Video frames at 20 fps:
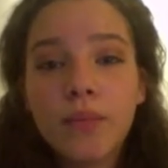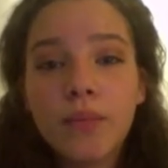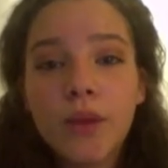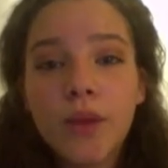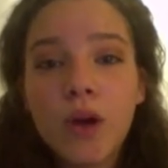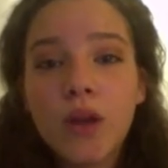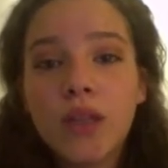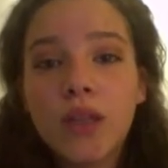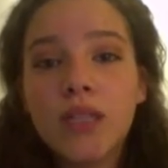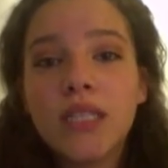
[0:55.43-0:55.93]

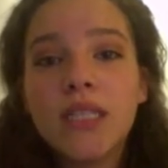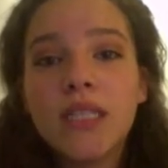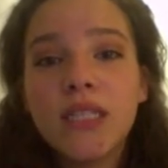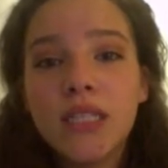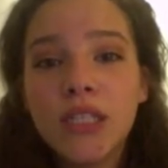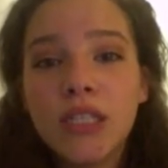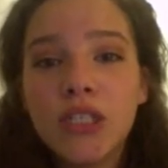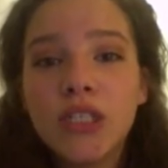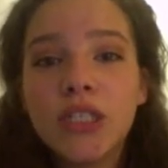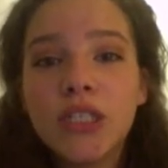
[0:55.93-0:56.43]
all the
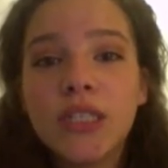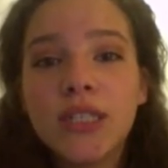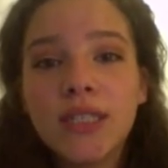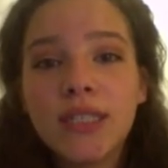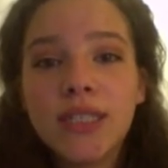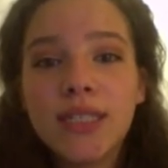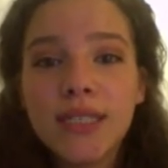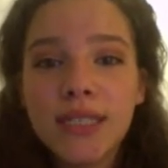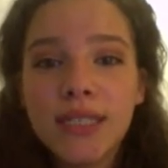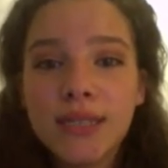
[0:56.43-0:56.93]
teenagers in
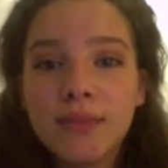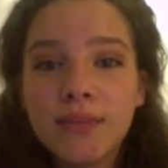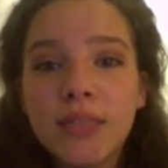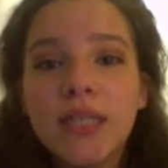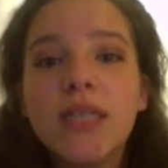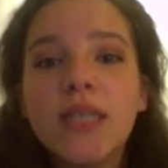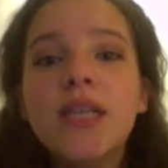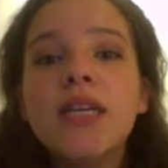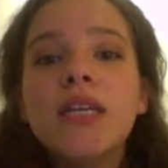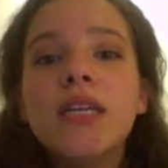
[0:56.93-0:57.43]
Kissimmee
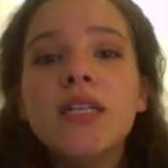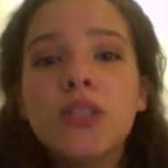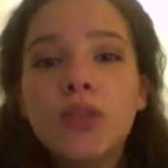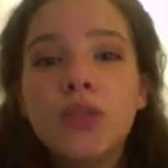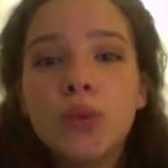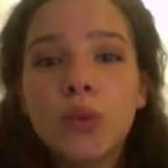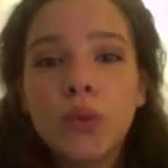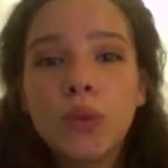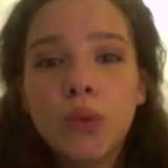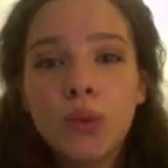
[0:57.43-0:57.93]

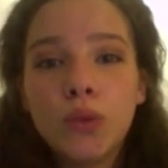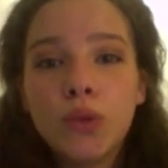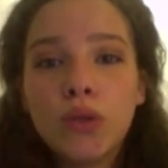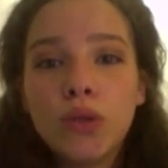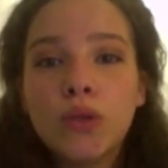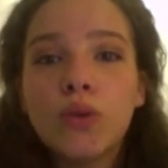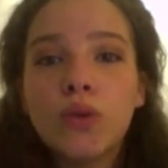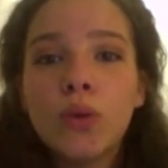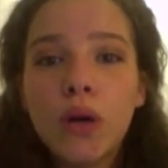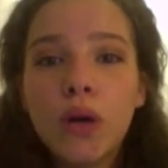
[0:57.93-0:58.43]
to
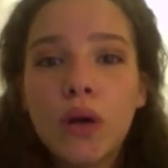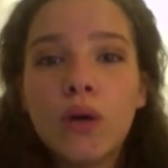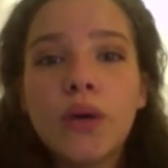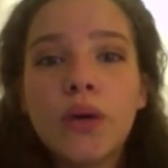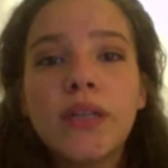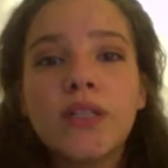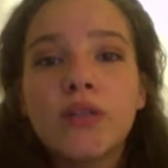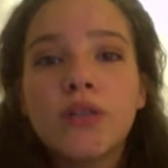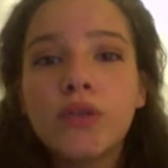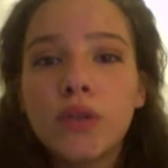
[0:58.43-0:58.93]
grow
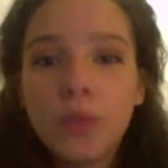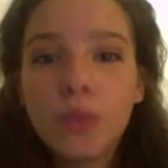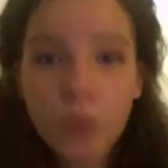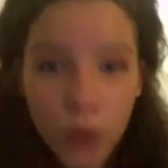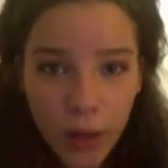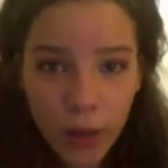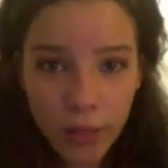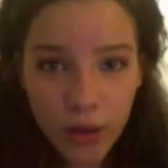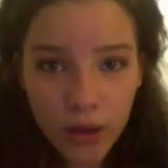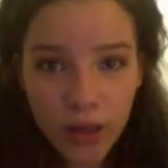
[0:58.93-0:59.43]
and to know
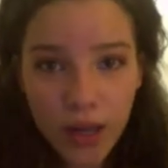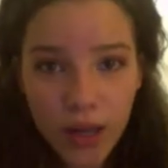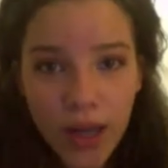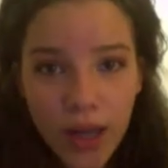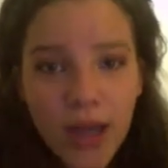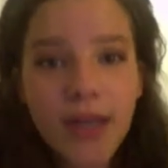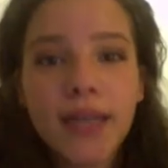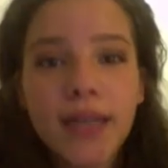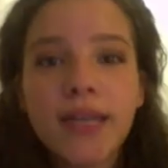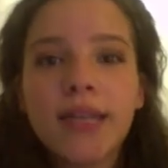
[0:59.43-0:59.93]
more about
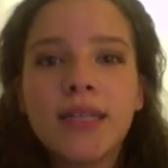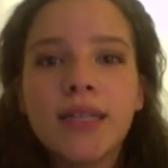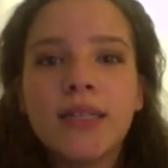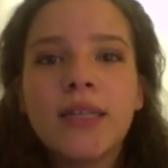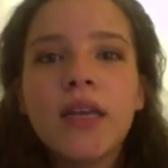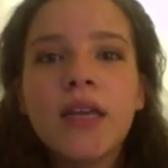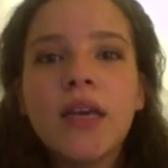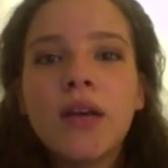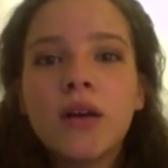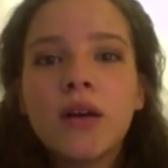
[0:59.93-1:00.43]
God
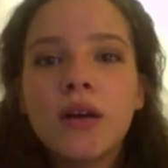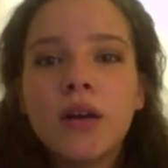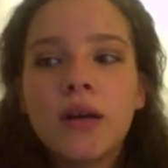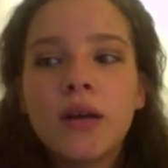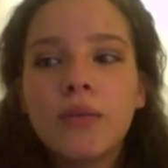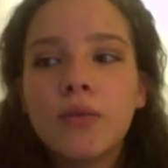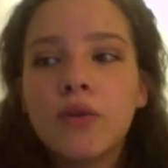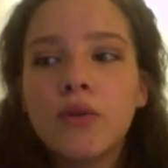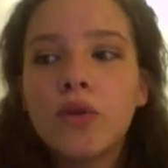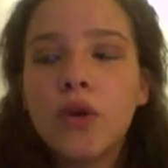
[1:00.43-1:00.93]

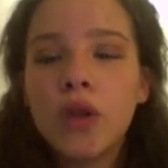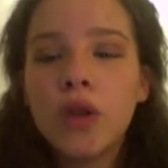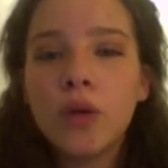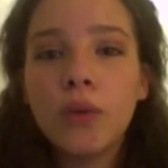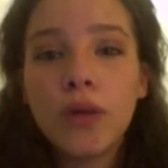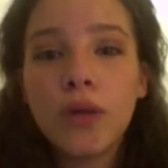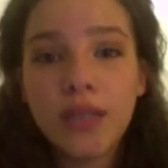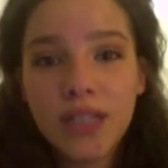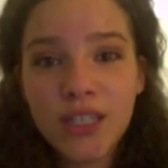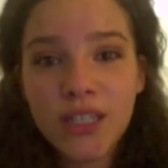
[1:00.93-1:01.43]
and grow their
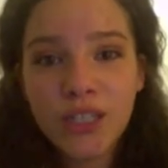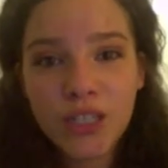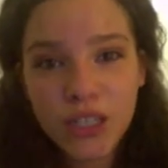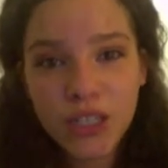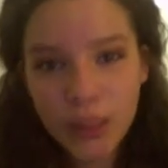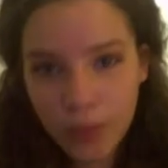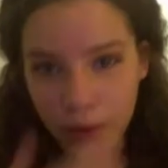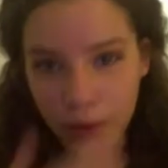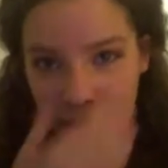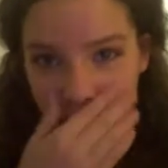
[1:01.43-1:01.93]

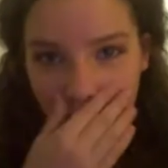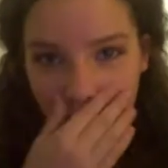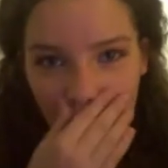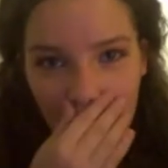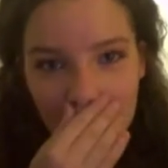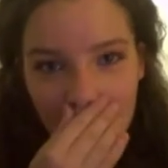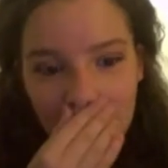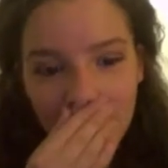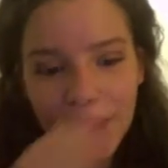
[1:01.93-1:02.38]
relationship with God.